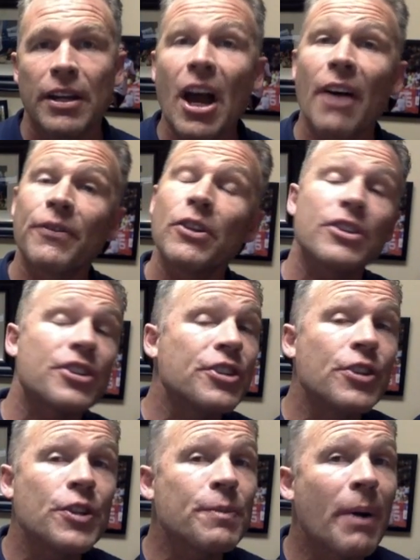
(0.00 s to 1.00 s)
Now, if you're a
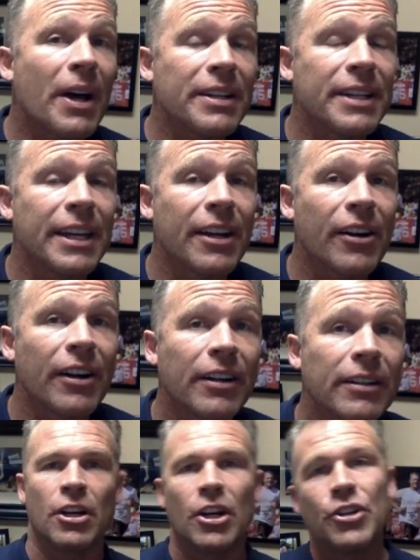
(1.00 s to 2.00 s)
snooze button hitter,
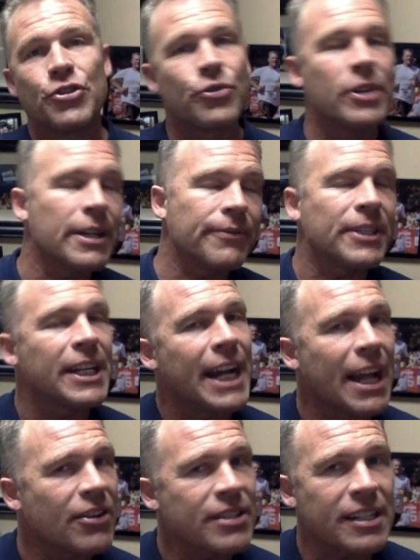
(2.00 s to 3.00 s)
a drift in and
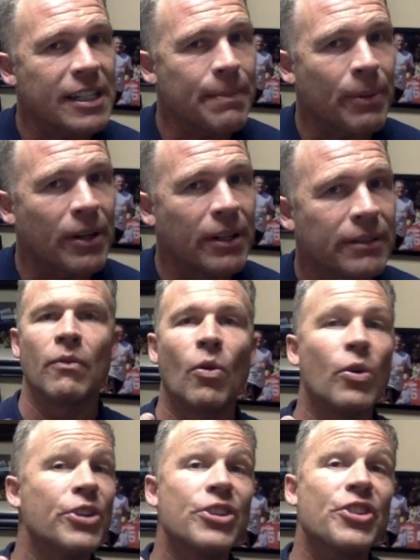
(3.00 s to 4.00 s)
out sleeper,
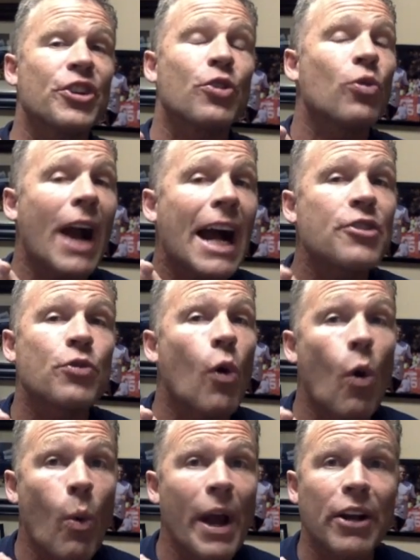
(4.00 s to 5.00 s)
or you're just a
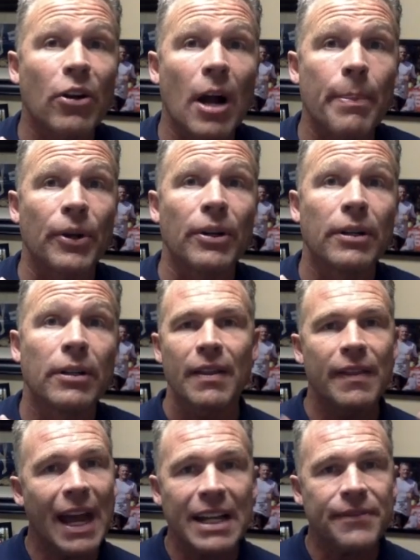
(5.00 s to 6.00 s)
gradual waker-upper,
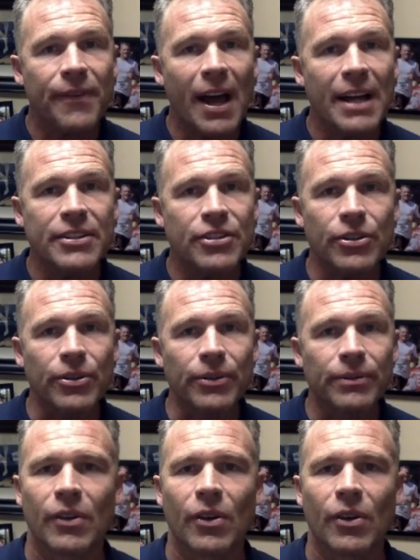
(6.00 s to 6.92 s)
that's fine too.